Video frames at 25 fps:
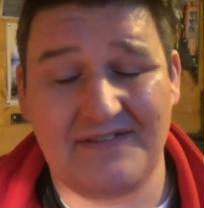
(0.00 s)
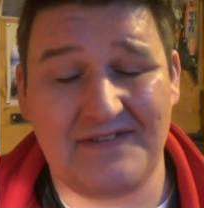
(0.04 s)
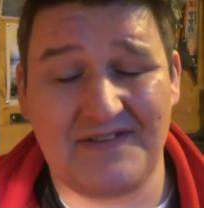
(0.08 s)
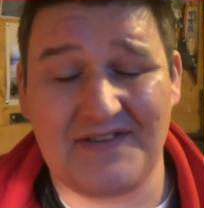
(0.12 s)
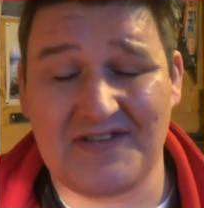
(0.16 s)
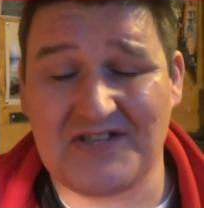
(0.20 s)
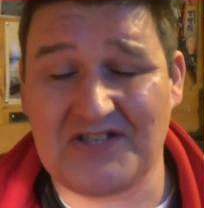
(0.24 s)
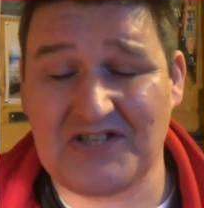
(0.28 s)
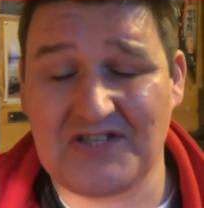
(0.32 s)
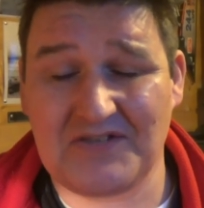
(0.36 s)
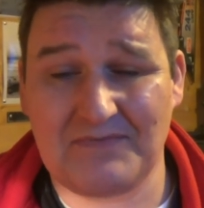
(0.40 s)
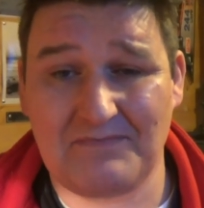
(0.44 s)

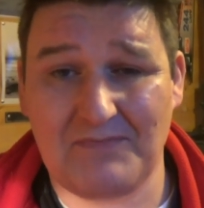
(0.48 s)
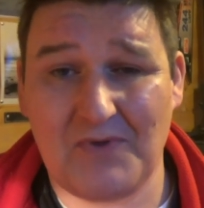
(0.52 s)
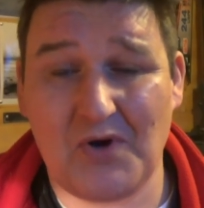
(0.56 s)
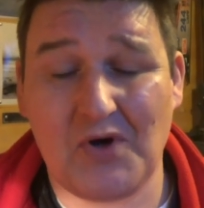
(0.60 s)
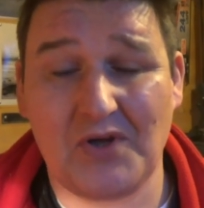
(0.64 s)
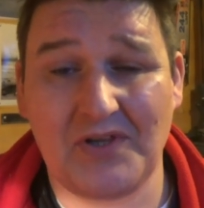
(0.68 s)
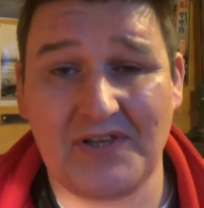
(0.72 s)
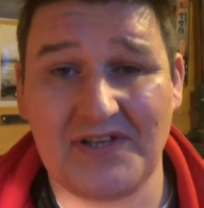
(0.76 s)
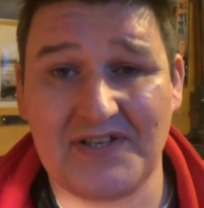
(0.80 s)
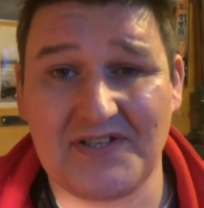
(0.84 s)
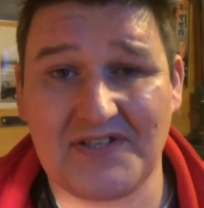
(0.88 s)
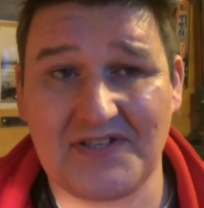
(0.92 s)
the
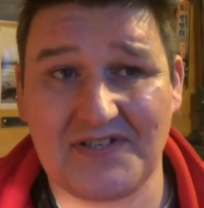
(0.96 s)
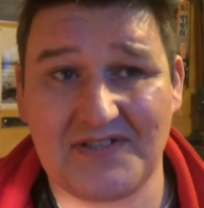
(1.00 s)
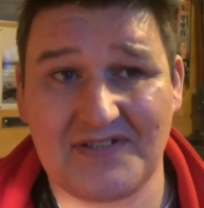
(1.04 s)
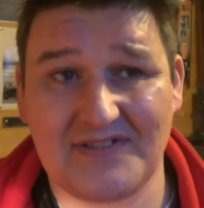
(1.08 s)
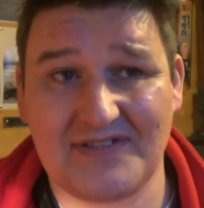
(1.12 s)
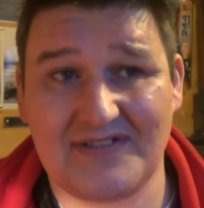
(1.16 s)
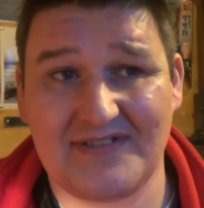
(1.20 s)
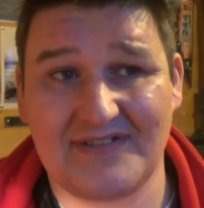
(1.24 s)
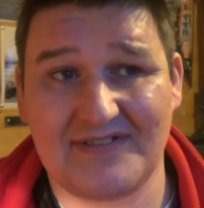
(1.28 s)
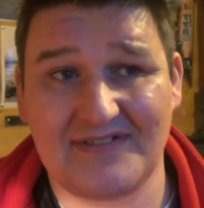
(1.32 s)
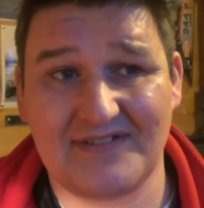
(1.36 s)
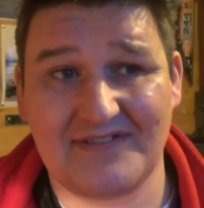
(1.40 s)

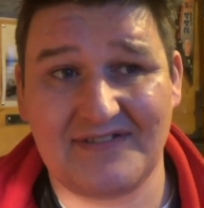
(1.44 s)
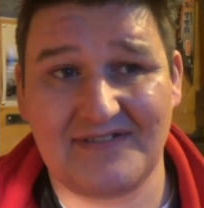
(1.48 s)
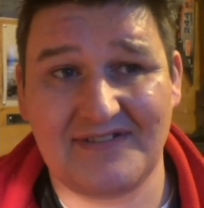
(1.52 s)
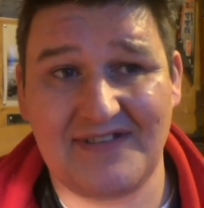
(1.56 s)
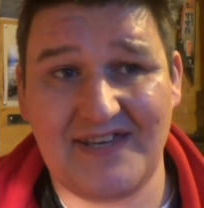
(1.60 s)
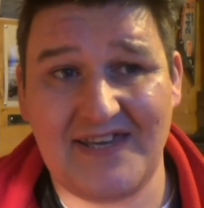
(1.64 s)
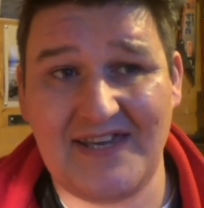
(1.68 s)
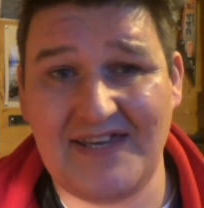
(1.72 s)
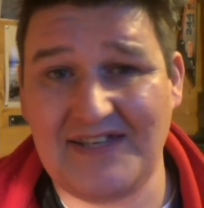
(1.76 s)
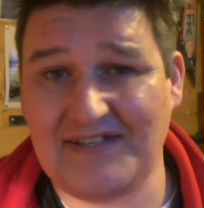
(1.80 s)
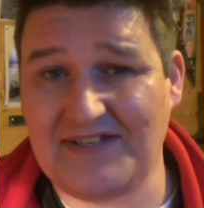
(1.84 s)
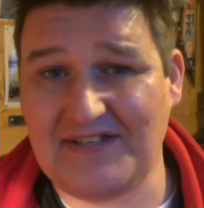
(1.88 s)
smallest
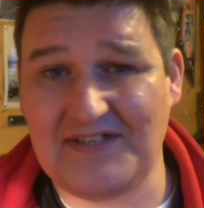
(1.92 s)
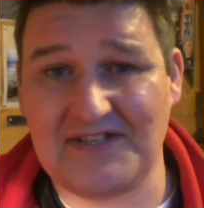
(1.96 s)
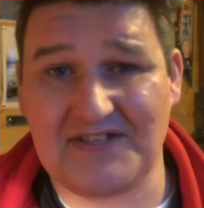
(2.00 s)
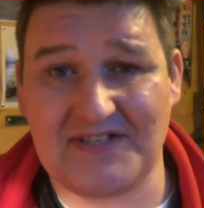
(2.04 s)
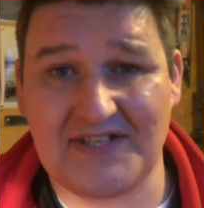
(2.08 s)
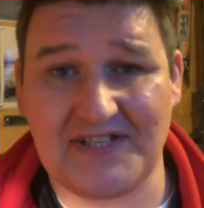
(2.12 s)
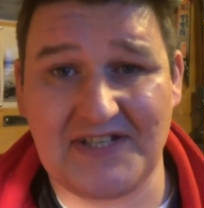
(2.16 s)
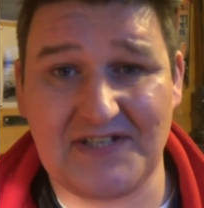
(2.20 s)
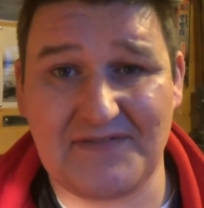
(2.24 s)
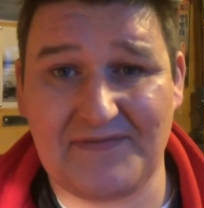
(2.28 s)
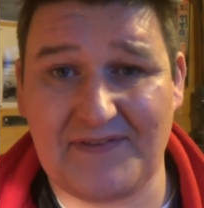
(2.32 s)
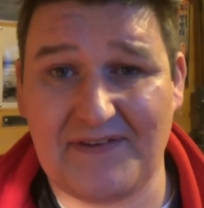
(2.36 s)

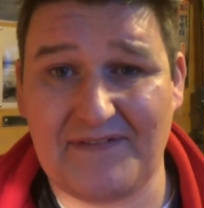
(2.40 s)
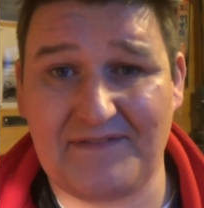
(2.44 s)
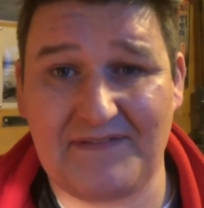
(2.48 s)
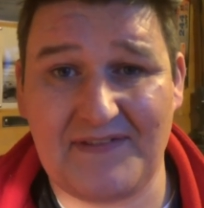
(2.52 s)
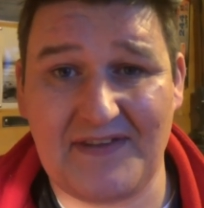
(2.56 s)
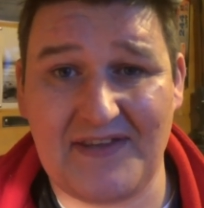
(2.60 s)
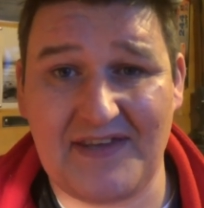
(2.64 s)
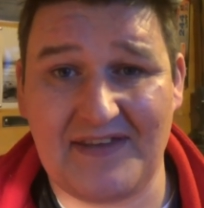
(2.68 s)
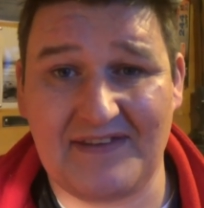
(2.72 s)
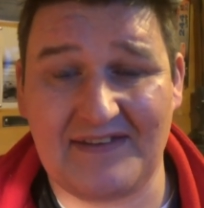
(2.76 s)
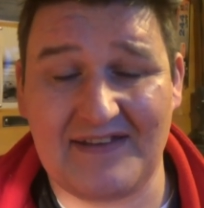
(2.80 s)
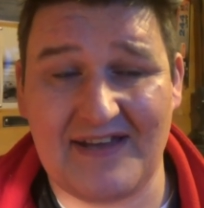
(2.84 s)

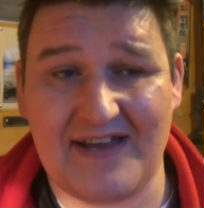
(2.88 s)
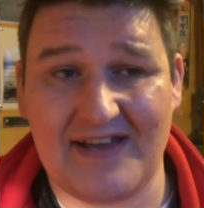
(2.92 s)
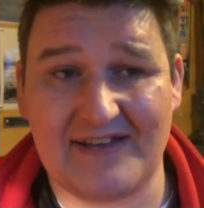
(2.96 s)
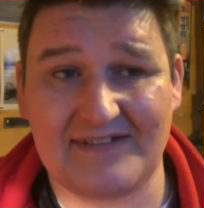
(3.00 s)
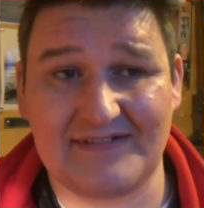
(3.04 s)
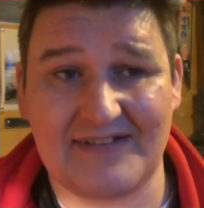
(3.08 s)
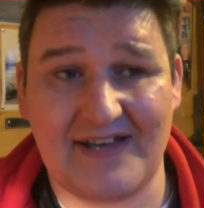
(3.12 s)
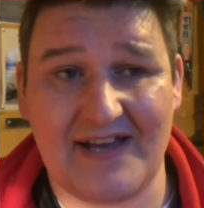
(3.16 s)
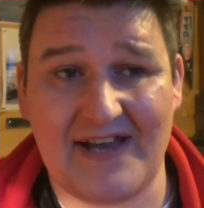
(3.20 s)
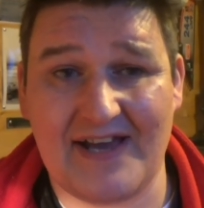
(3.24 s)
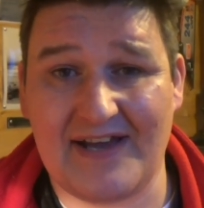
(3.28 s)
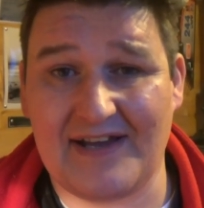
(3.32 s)
18650
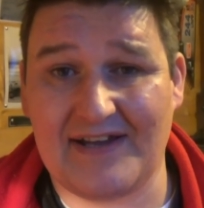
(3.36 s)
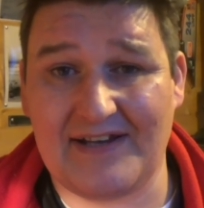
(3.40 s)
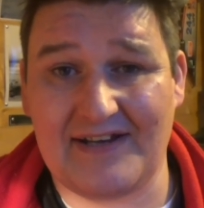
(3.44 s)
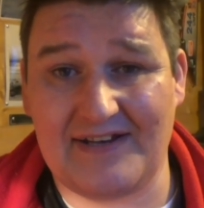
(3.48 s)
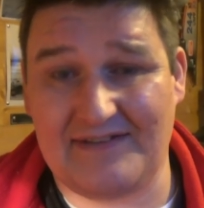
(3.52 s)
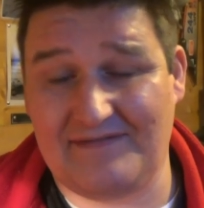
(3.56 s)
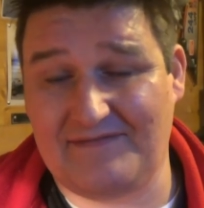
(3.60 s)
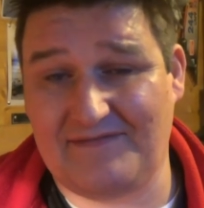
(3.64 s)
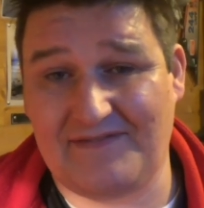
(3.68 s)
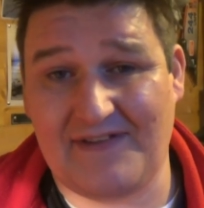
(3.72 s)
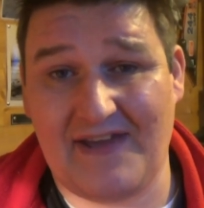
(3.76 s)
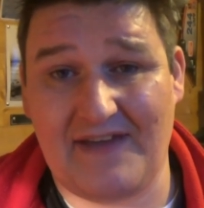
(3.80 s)

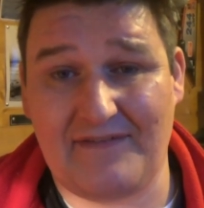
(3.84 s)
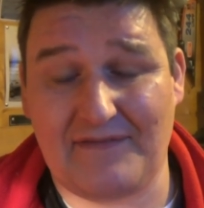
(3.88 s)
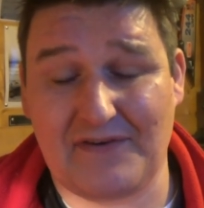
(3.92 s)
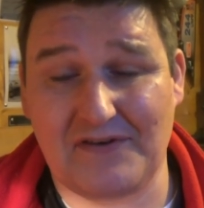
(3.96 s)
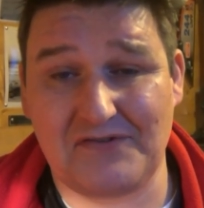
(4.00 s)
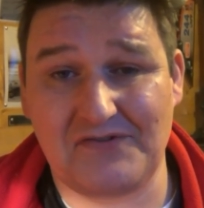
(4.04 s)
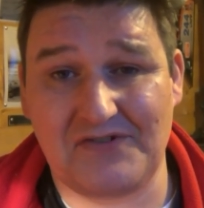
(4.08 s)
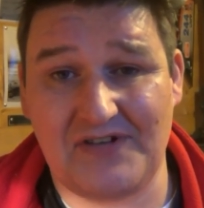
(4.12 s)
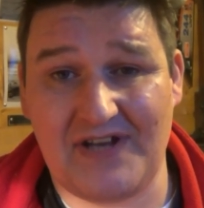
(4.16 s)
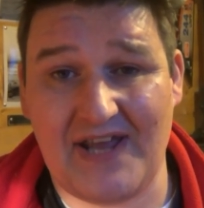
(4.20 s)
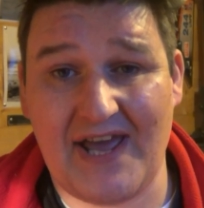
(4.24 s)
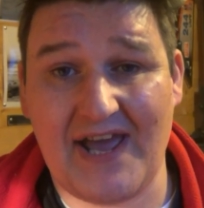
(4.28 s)
and
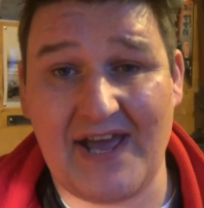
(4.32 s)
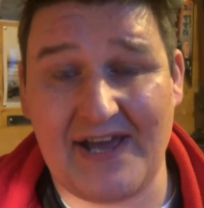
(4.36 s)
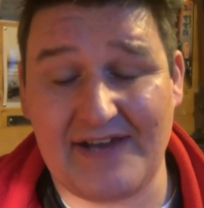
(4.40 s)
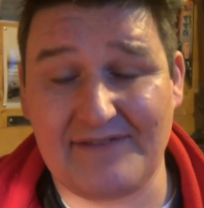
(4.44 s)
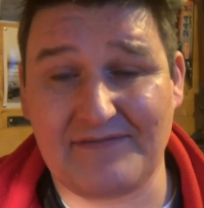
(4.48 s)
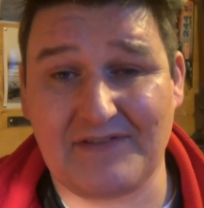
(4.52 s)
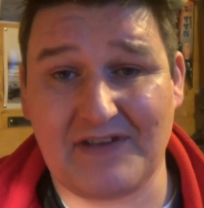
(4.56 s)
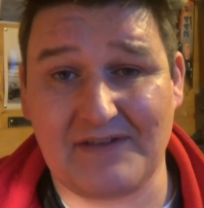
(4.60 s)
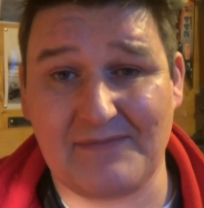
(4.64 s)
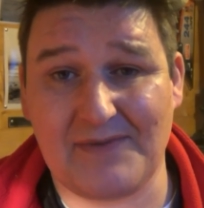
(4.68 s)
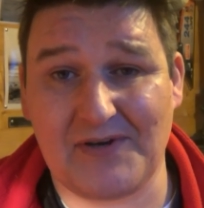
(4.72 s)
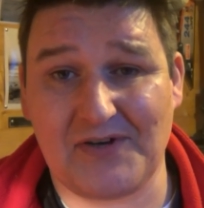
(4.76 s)
500
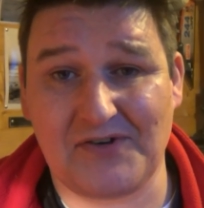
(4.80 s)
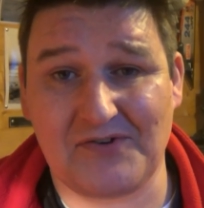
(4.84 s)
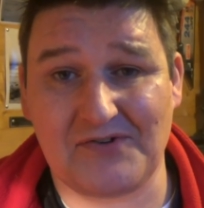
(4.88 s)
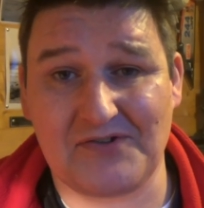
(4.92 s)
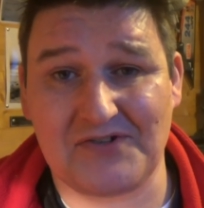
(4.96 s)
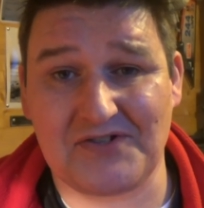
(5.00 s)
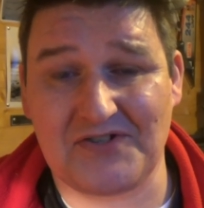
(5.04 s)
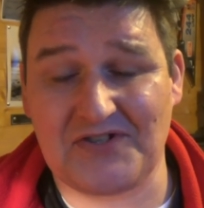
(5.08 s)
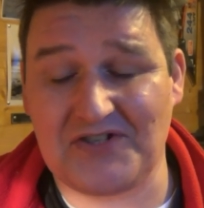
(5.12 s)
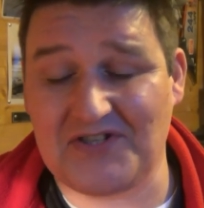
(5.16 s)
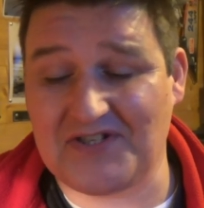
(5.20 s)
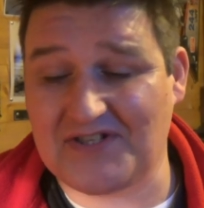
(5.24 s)
I've come
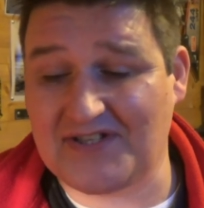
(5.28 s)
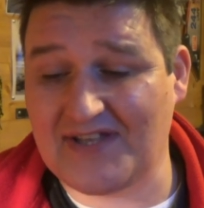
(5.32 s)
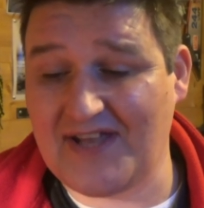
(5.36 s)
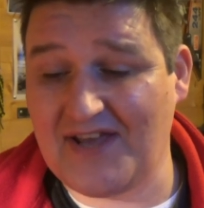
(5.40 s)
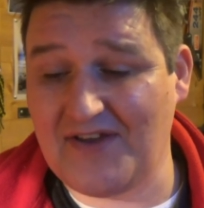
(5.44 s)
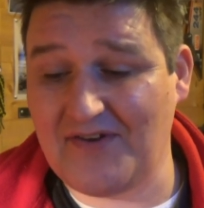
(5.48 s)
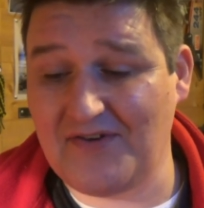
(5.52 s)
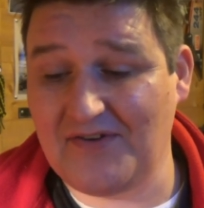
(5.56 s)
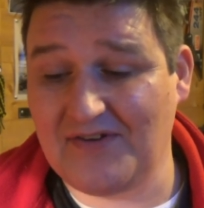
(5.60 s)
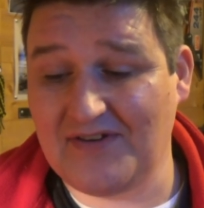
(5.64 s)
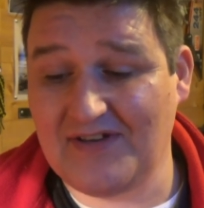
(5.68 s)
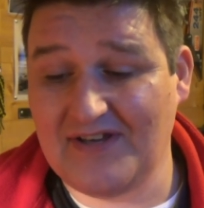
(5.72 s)
across just
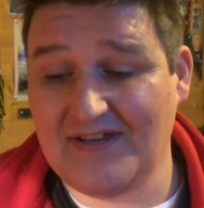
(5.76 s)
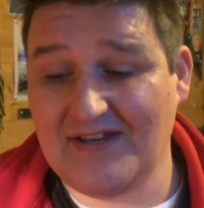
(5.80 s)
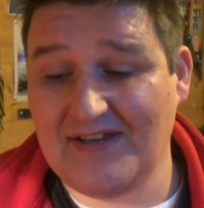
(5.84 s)
now.